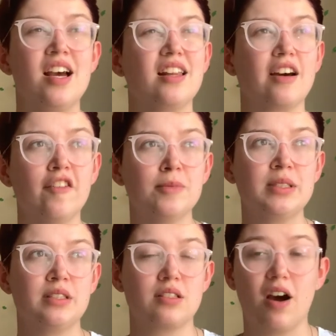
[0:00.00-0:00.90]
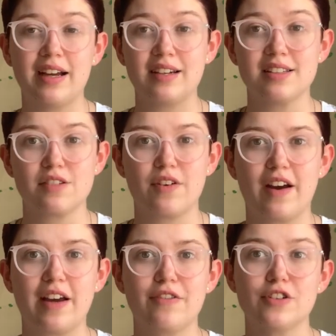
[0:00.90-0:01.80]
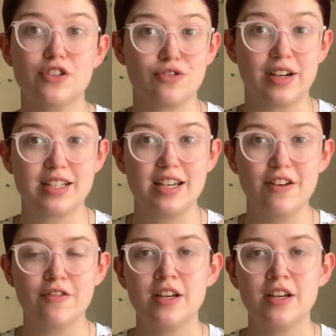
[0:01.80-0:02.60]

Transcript: The government's guidelines are very restrictive